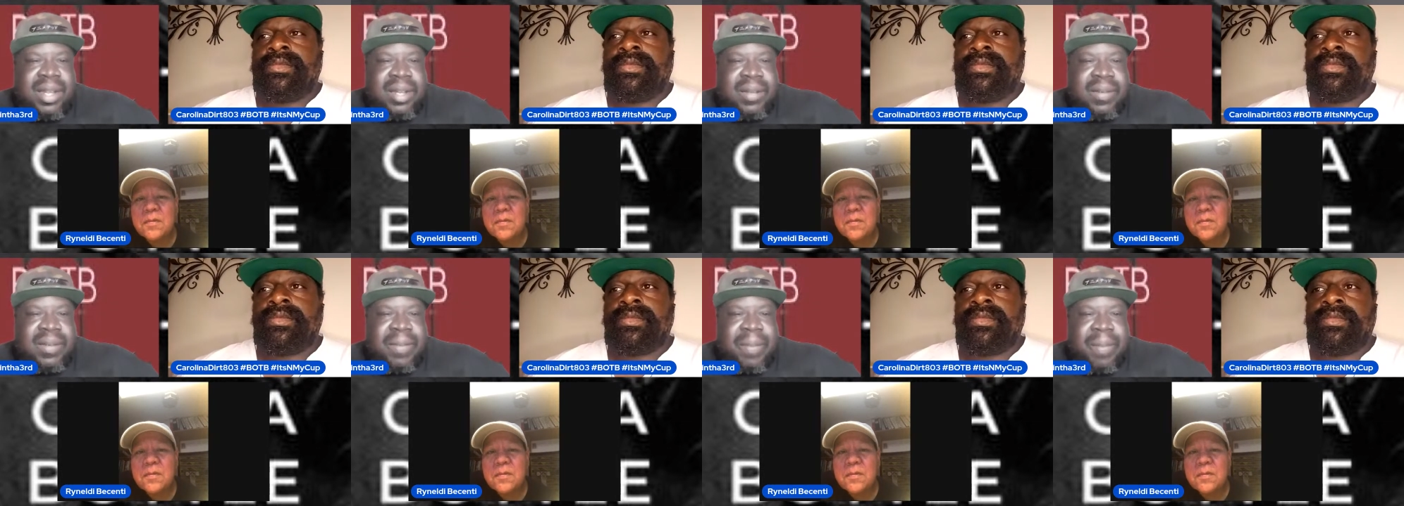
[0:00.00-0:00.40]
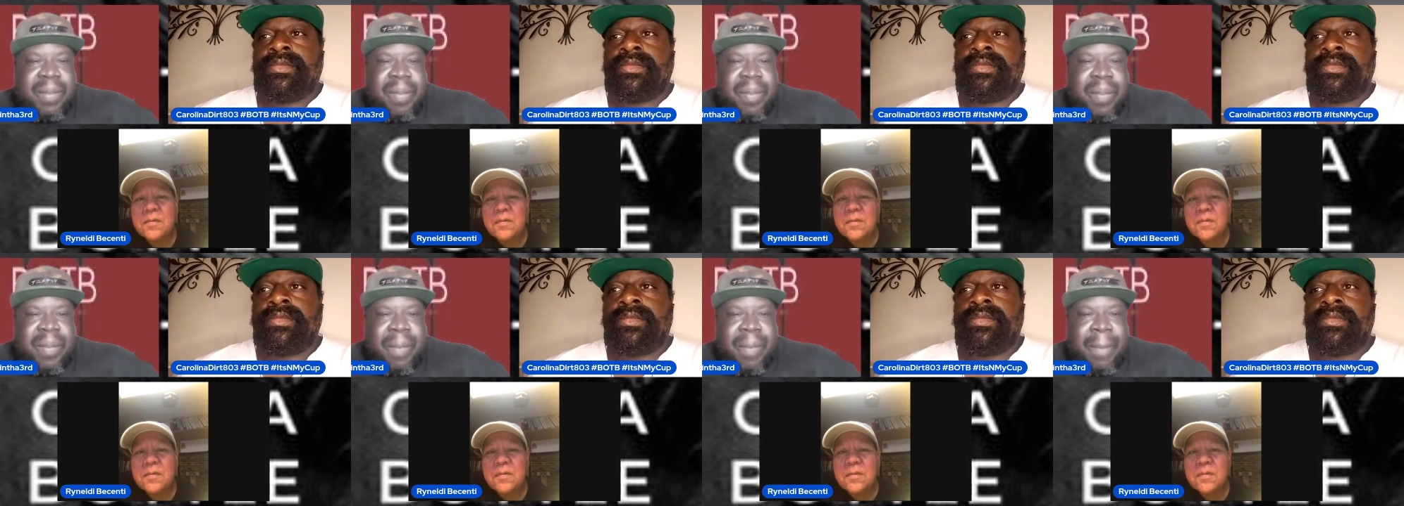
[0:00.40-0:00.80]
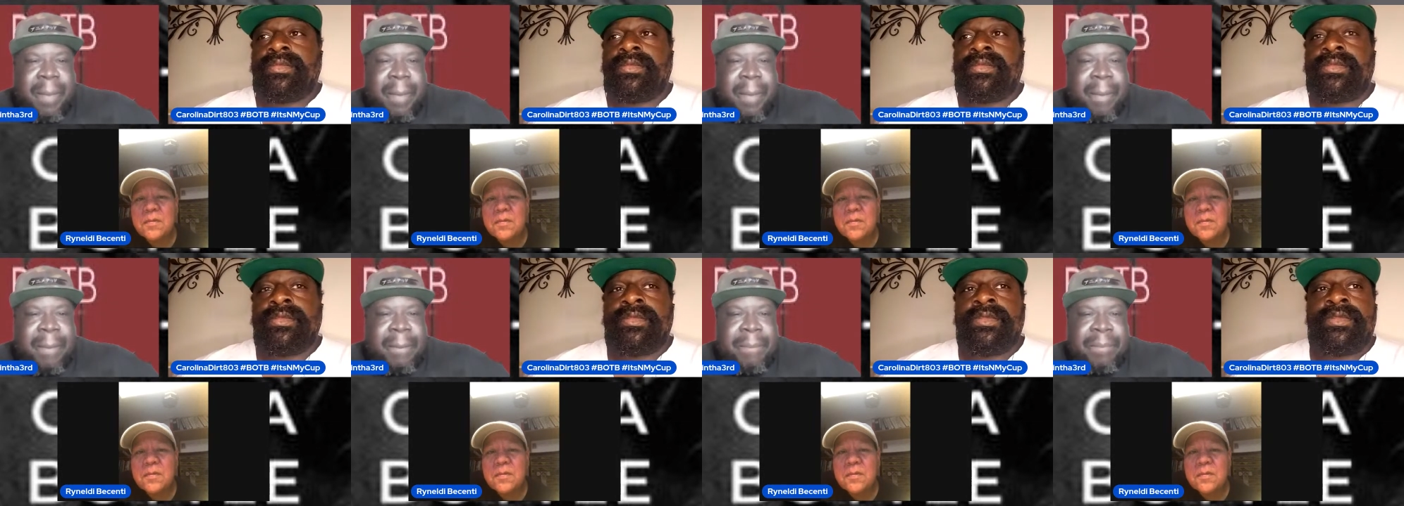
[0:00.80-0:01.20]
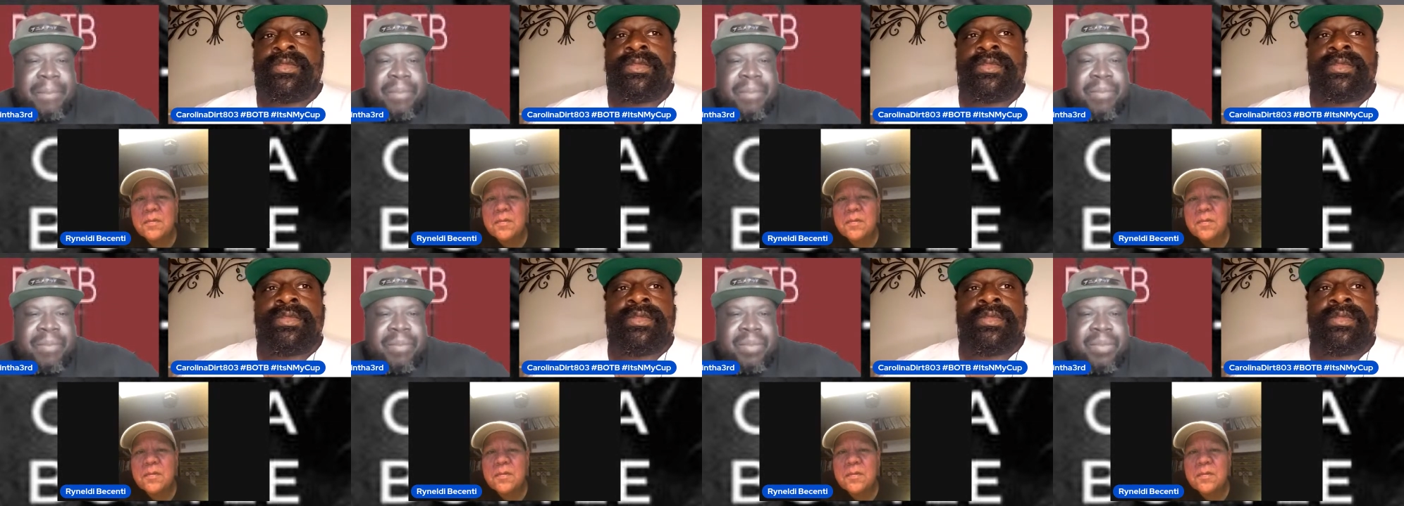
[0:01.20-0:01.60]

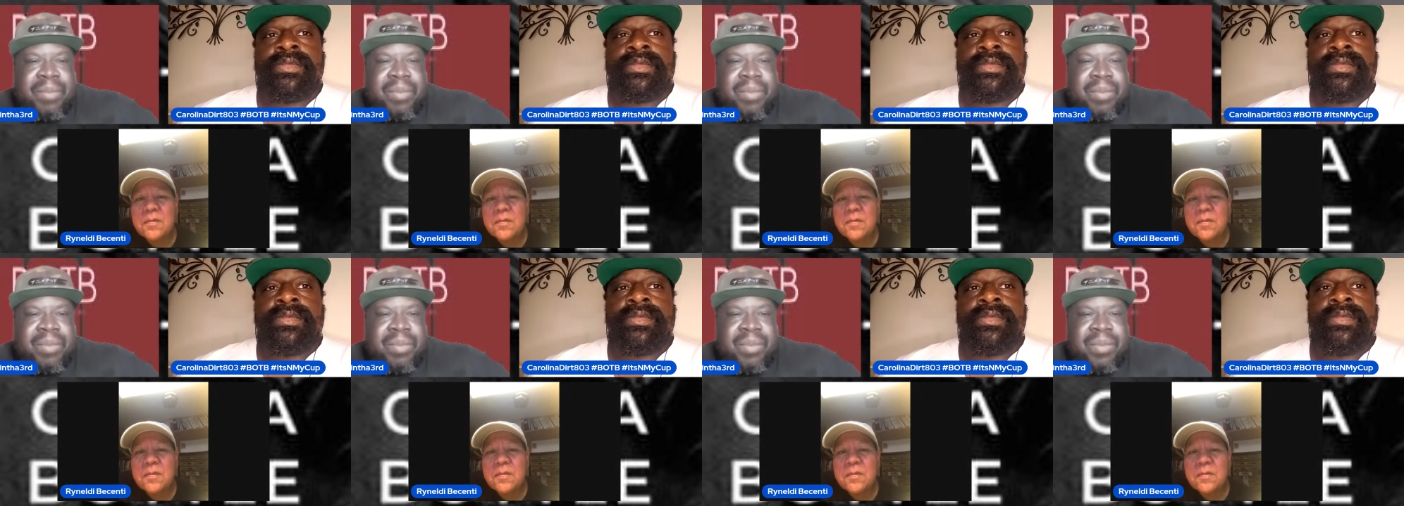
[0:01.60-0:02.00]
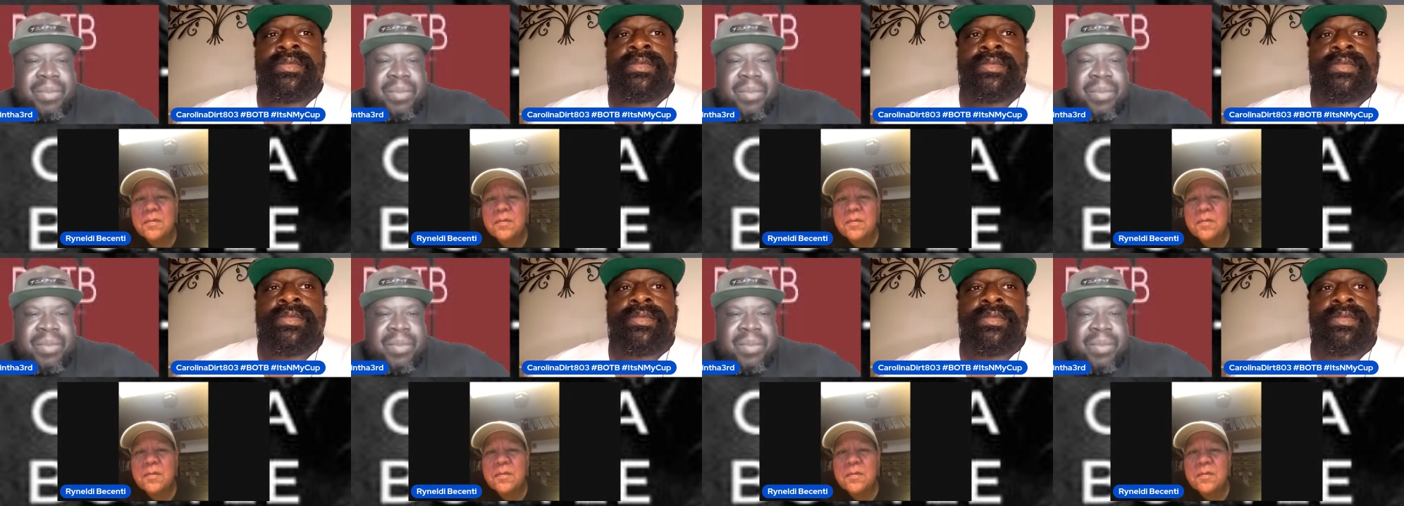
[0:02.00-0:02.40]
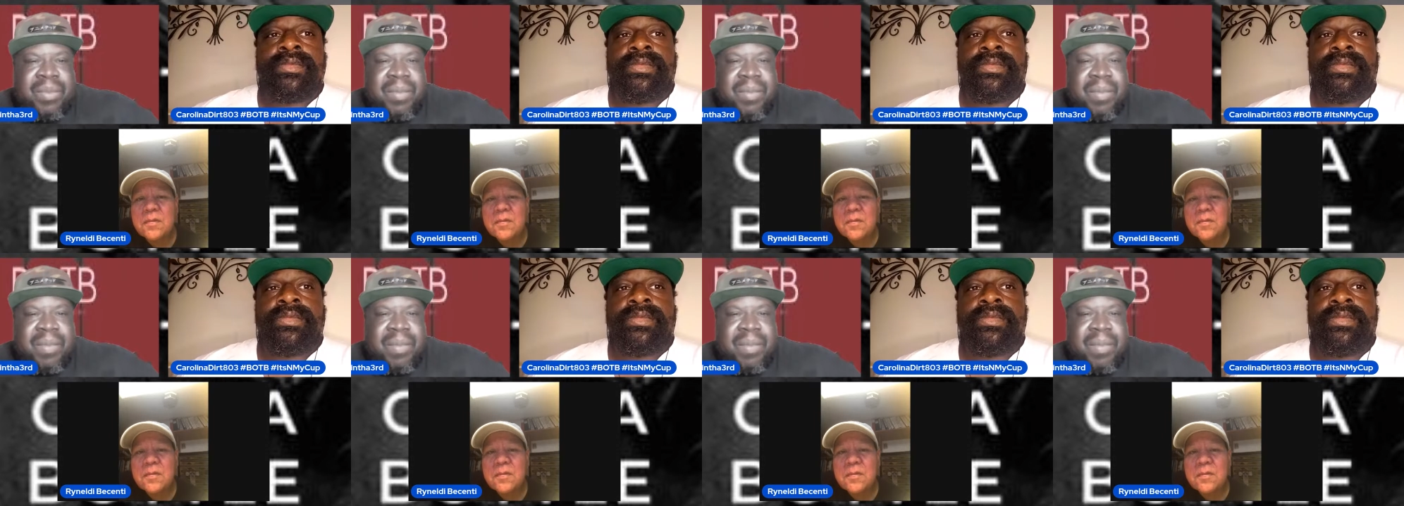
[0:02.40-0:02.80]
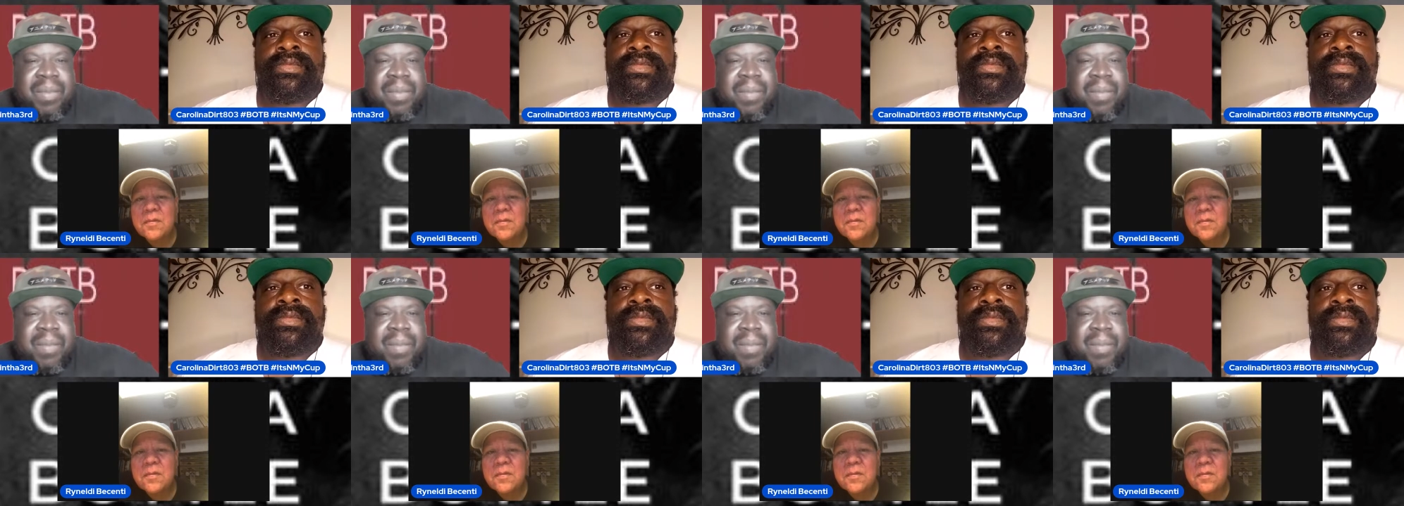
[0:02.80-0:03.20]

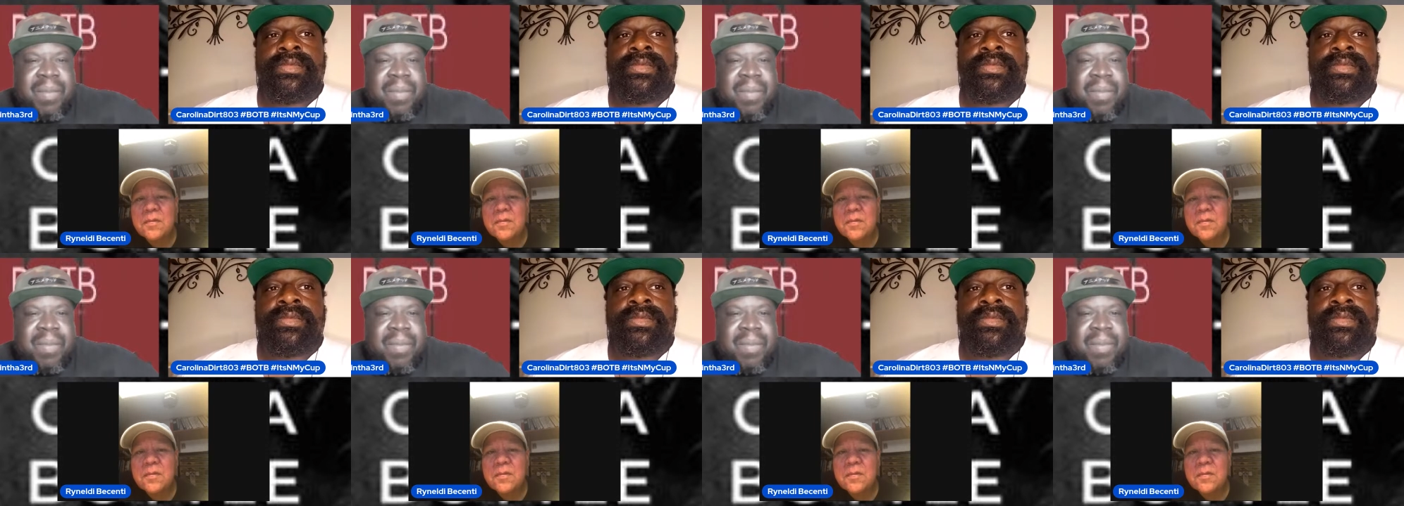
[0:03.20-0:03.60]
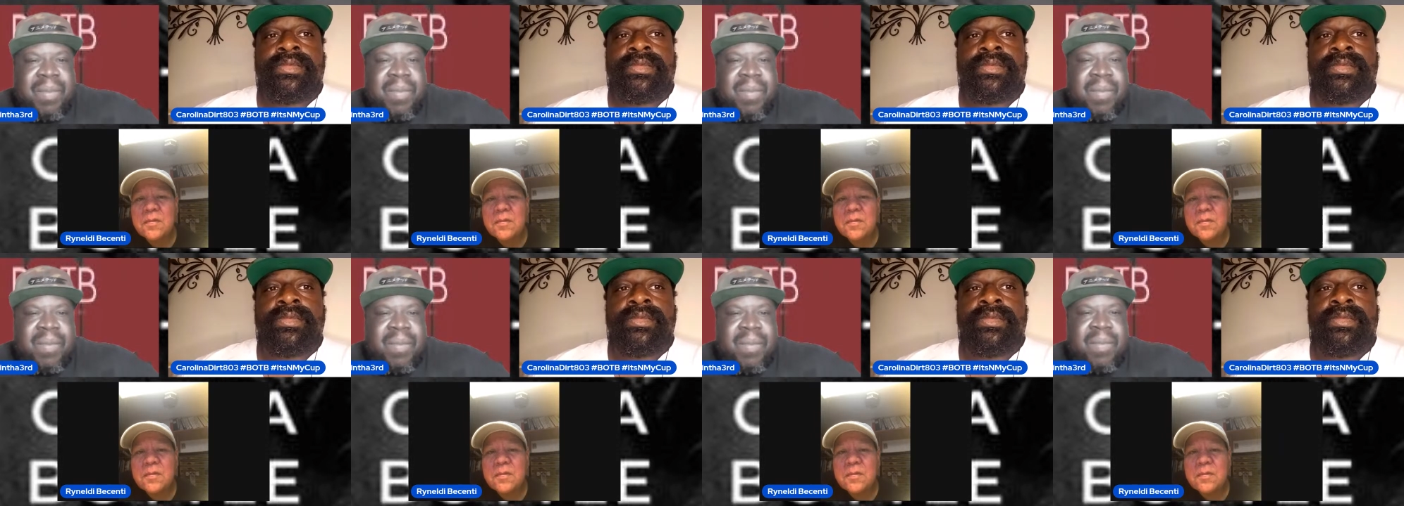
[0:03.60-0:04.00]
Nobody speaks.